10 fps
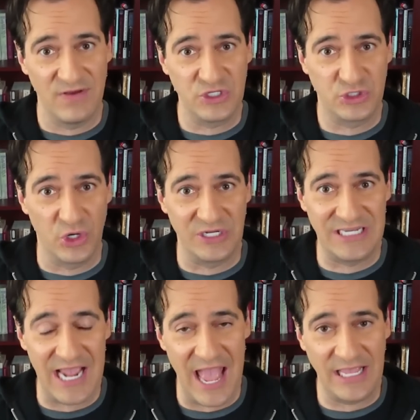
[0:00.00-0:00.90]

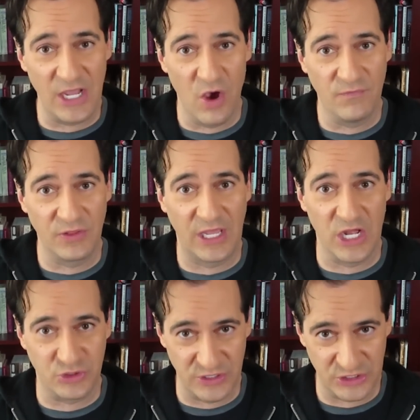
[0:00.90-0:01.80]
uncertainty hanging over the
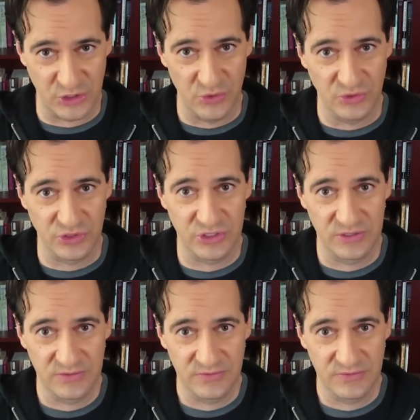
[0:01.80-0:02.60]
country's schools.